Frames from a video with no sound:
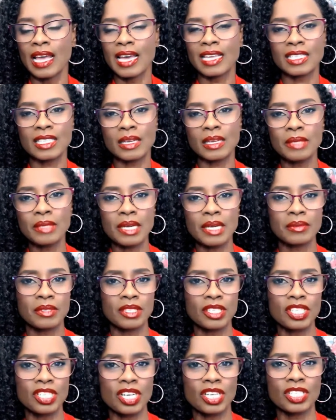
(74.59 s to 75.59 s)
and sometimes
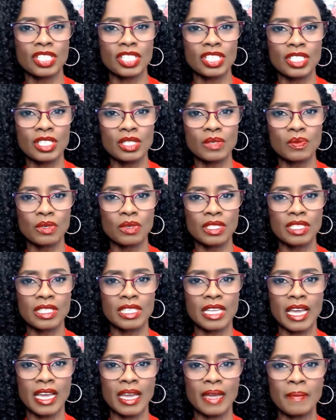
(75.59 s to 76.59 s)
the judges will
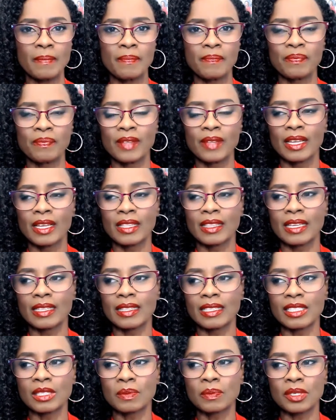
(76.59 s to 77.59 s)
say
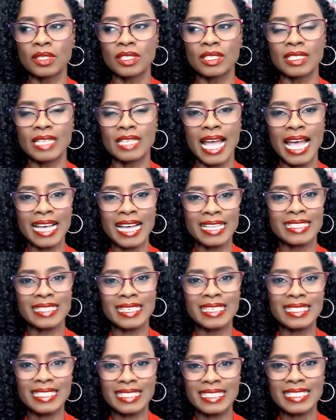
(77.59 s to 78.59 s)
that this person has
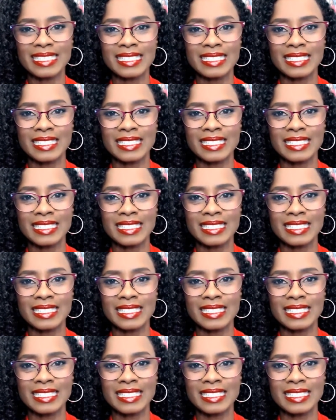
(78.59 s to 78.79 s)
it,